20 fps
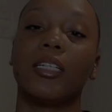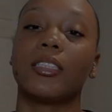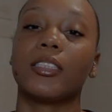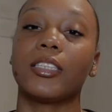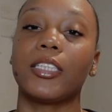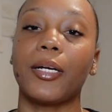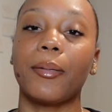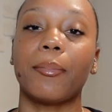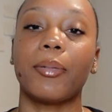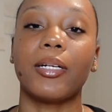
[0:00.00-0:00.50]

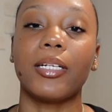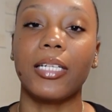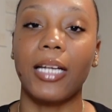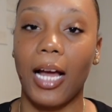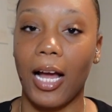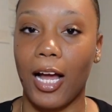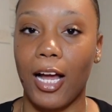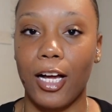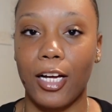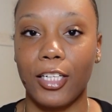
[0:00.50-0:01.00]
Number
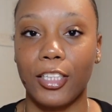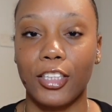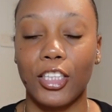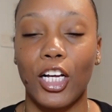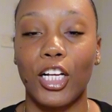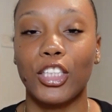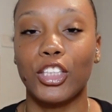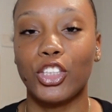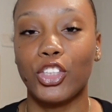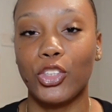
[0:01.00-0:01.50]

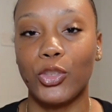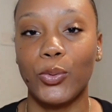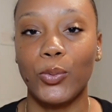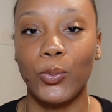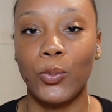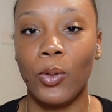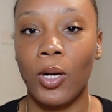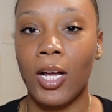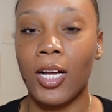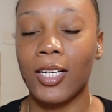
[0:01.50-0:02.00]
9,
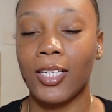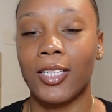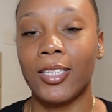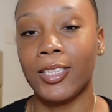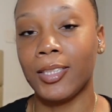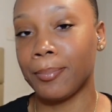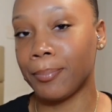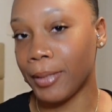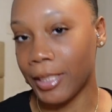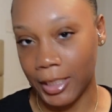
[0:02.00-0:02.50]
do
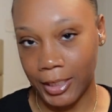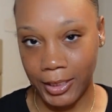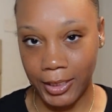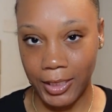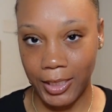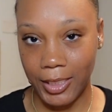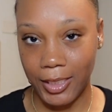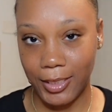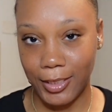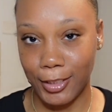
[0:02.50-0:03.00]
good
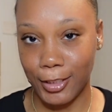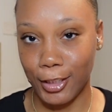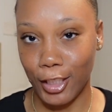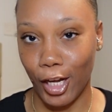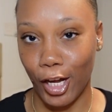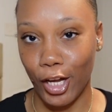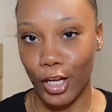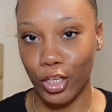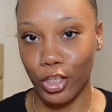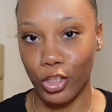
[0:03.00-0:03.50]
business.
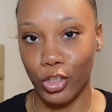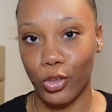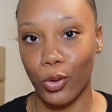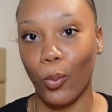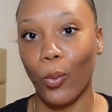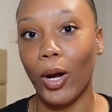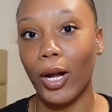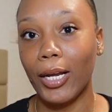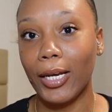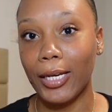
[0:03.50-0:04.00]

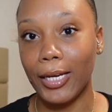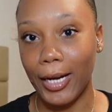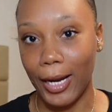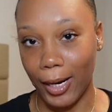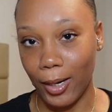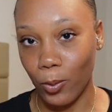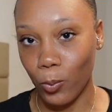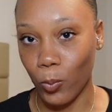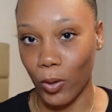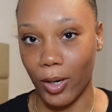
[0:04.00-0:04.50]
Your
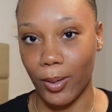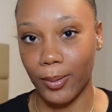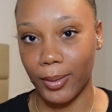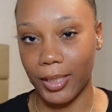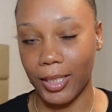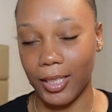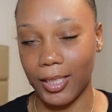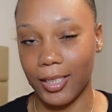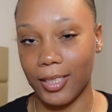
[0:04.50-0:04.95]
network